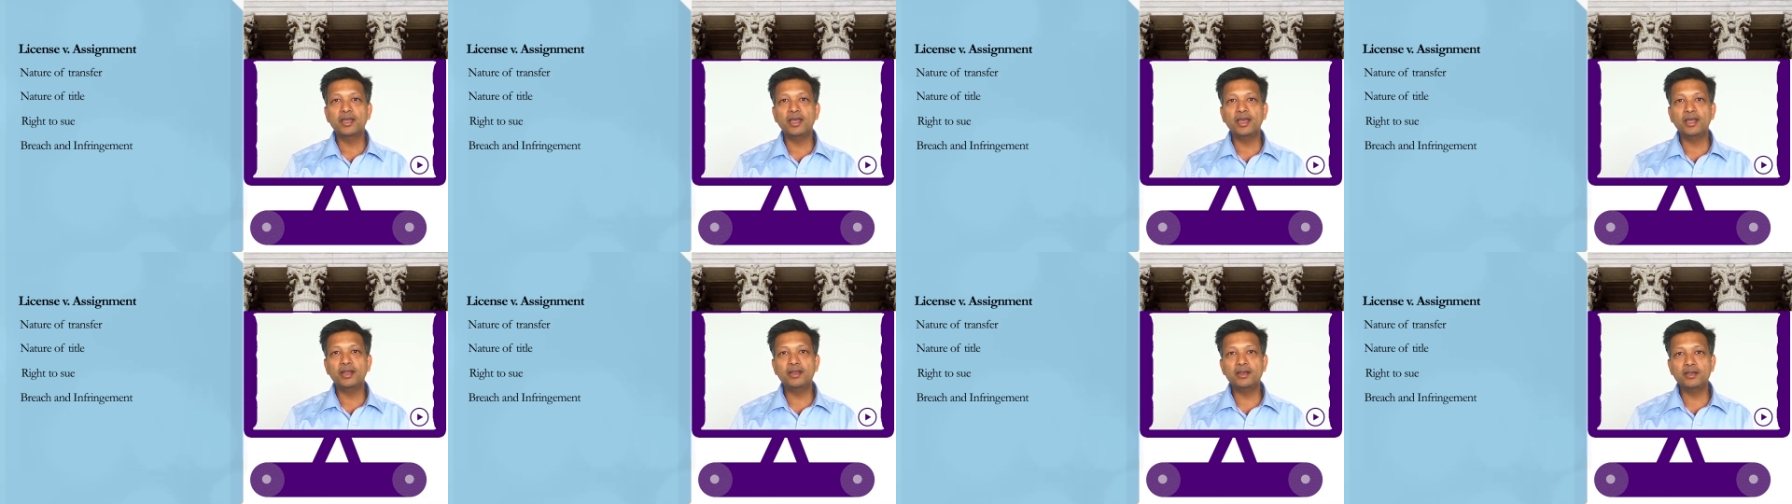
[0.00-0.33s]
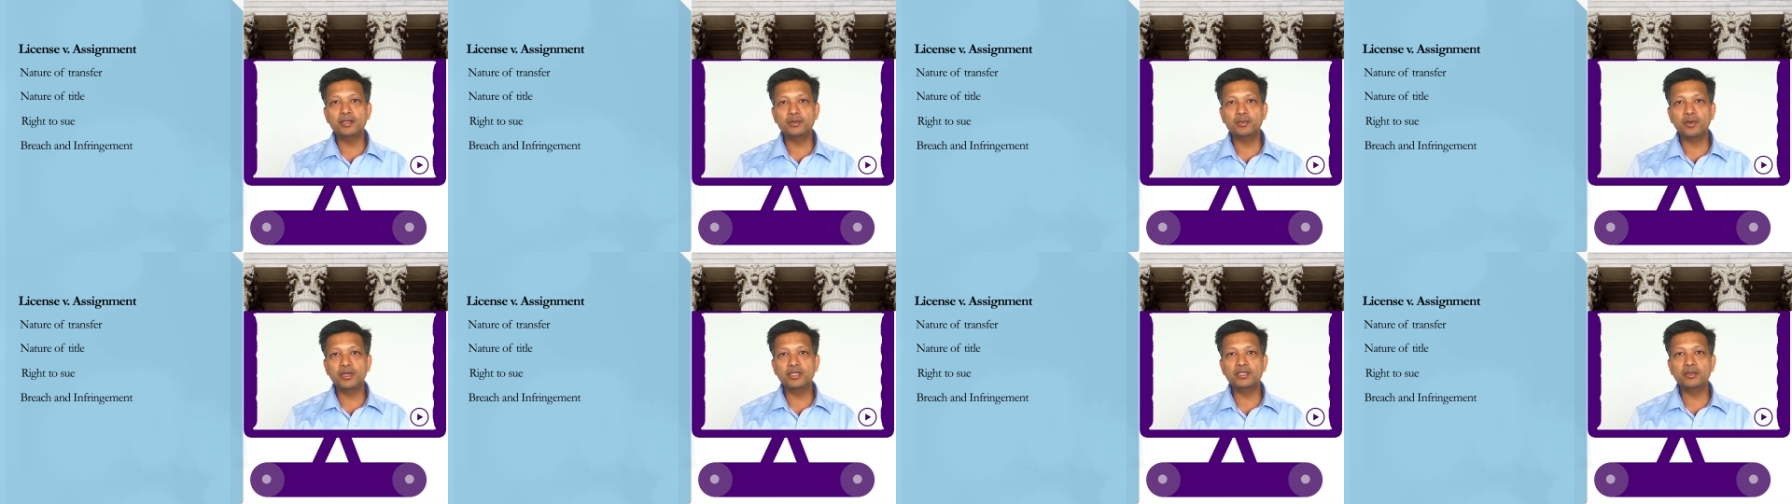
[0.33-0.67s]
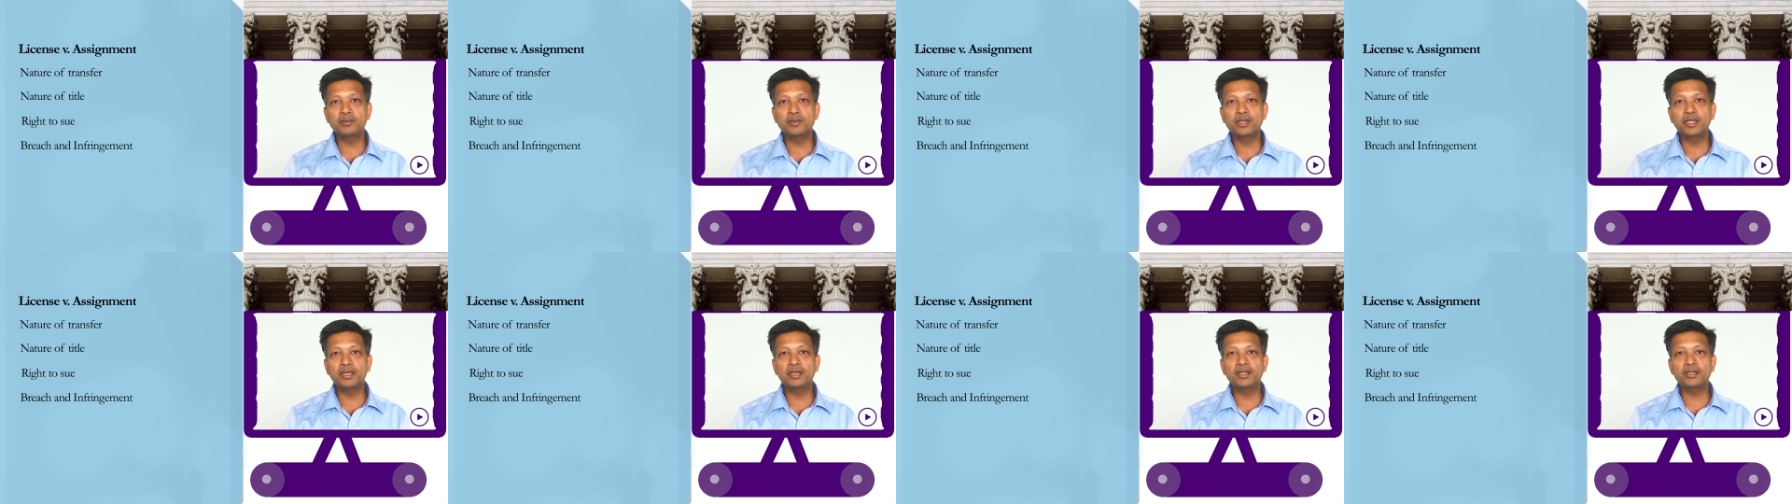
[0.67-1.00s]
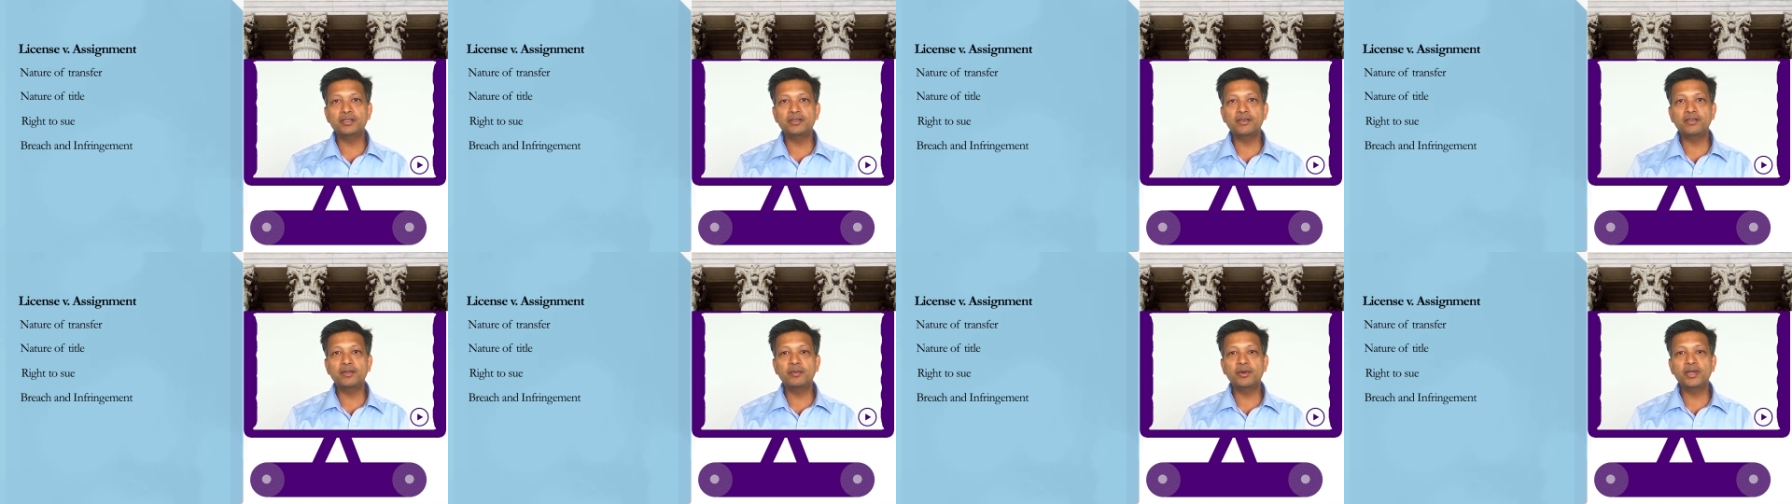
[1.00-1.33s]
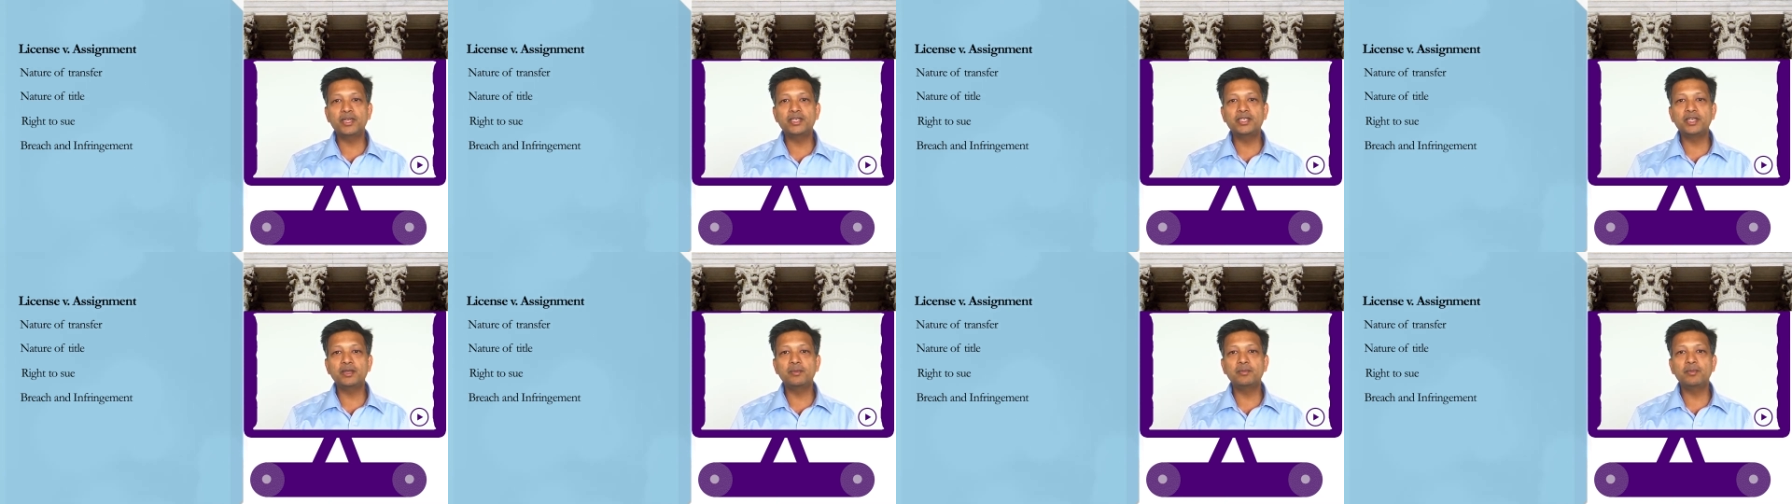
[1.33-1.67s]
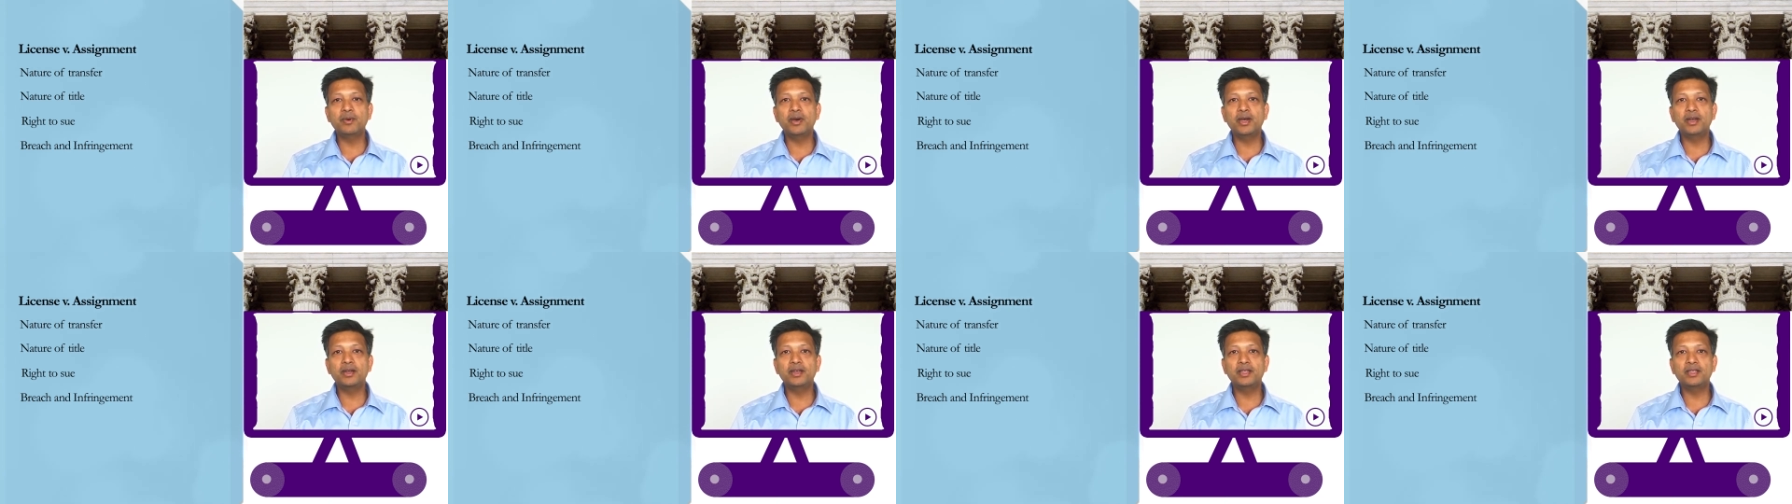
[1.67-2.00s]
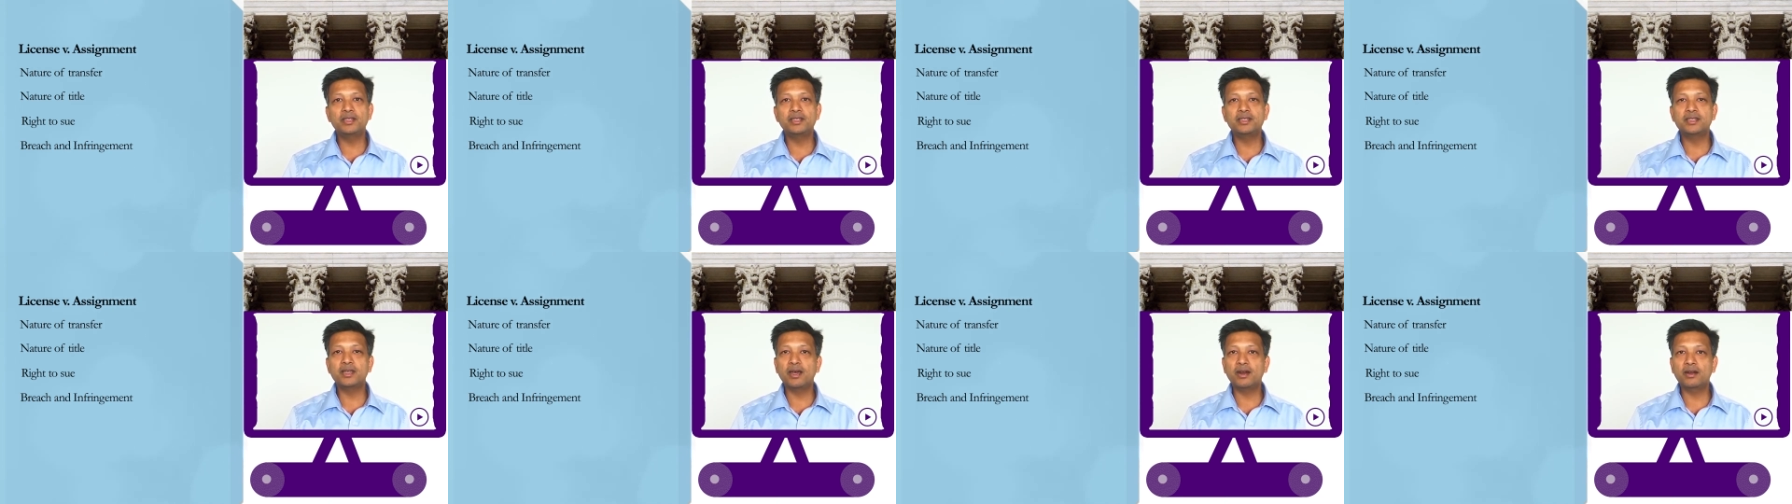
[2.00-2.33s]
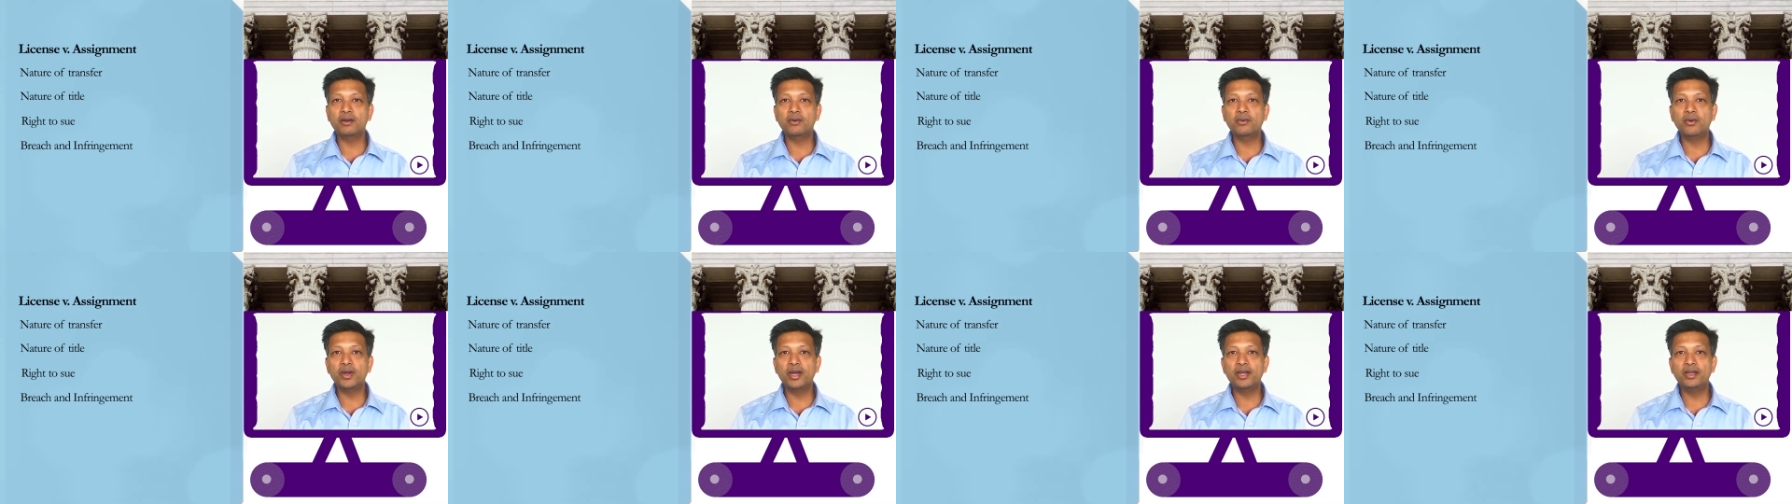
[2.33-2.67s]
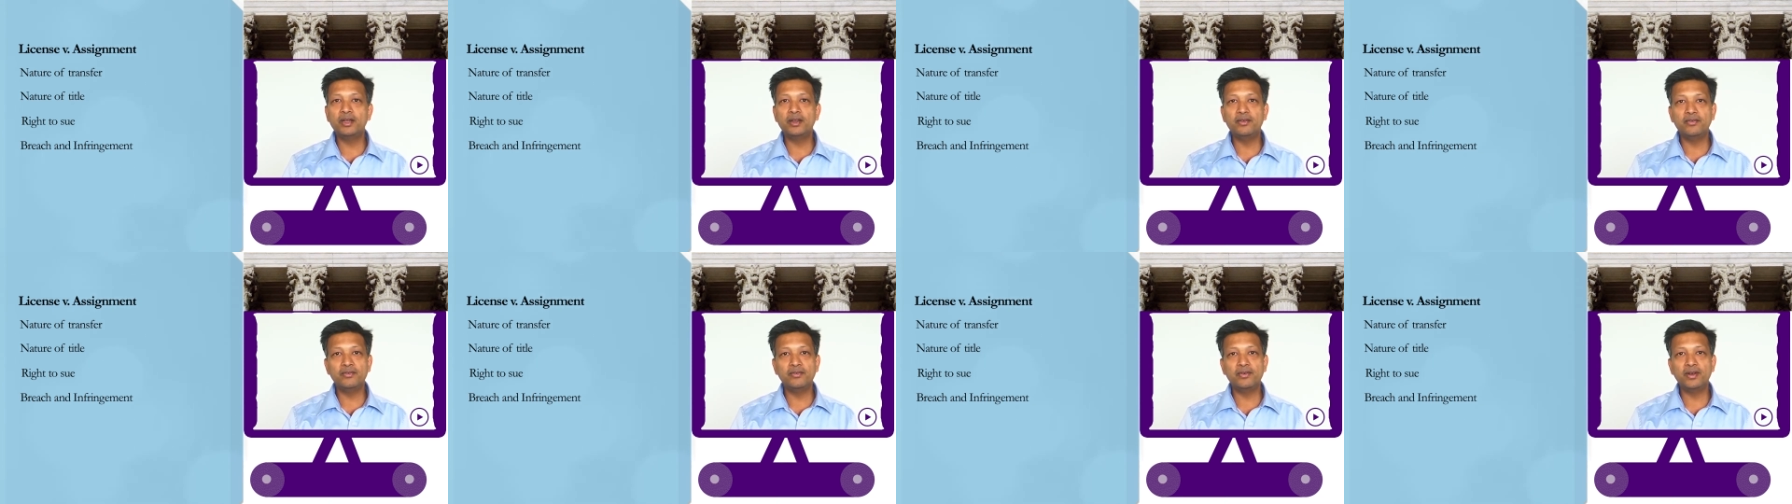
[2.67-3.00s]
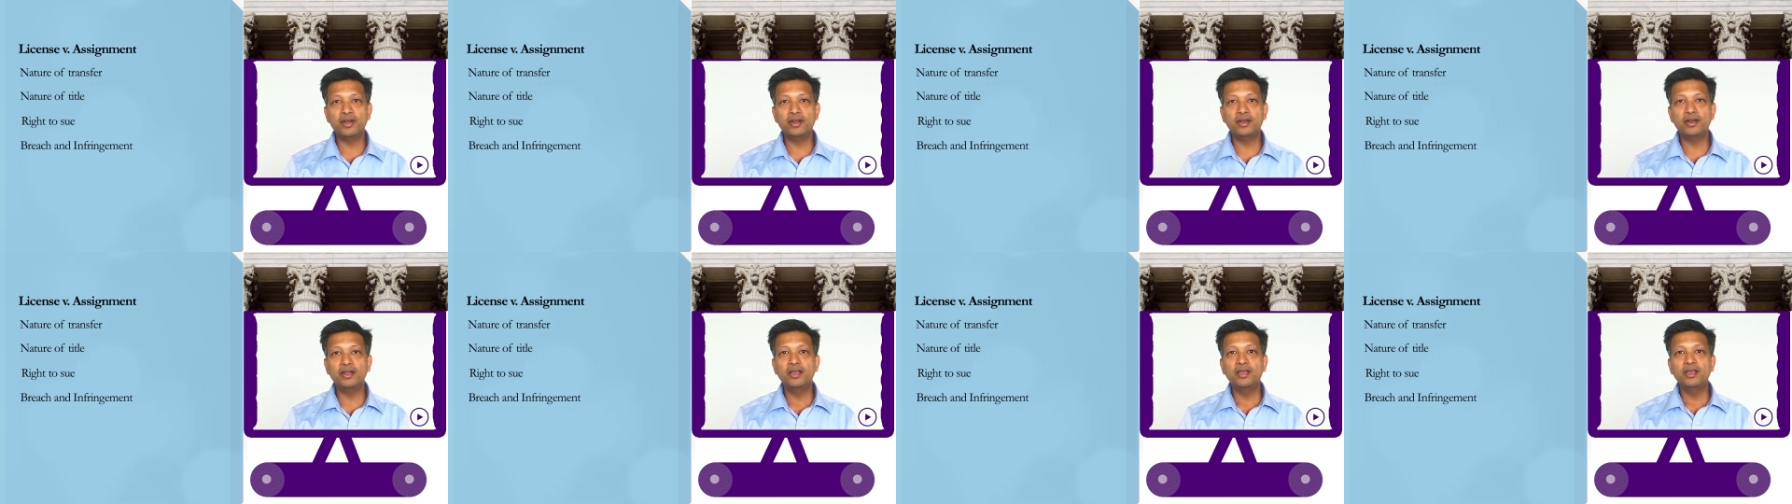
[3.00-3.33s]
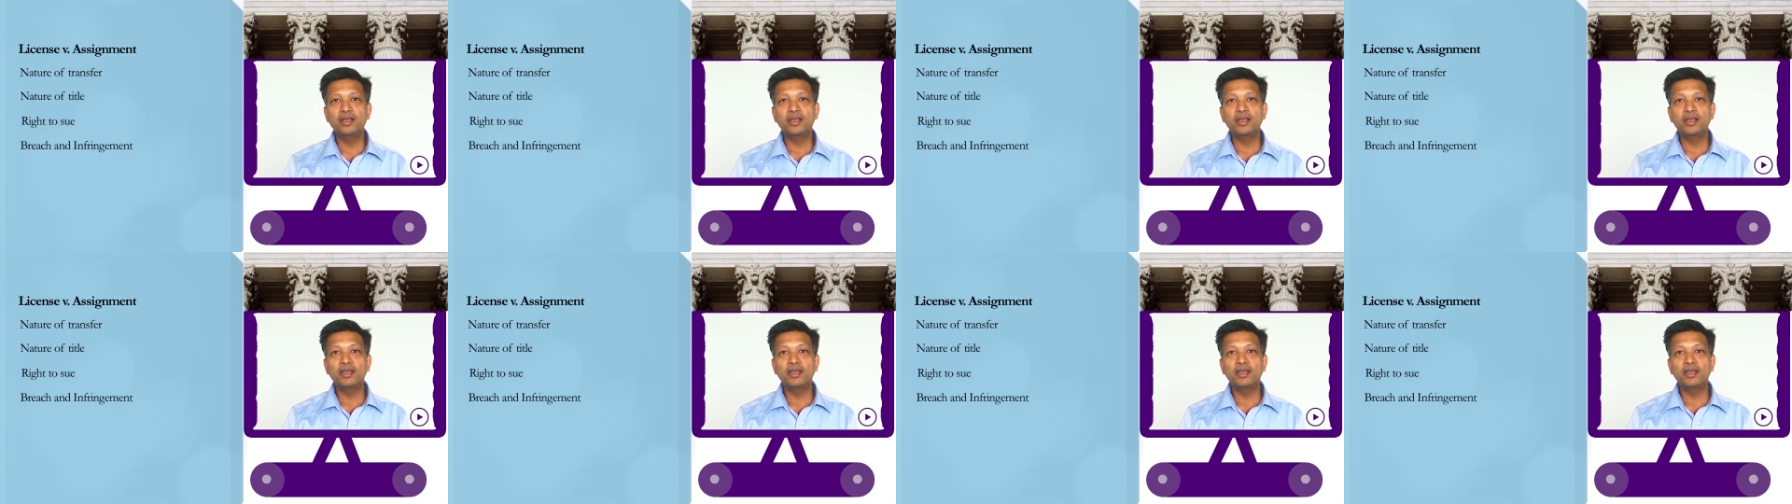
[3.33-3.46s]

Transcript: and responsibilities of the breaching parties are quite different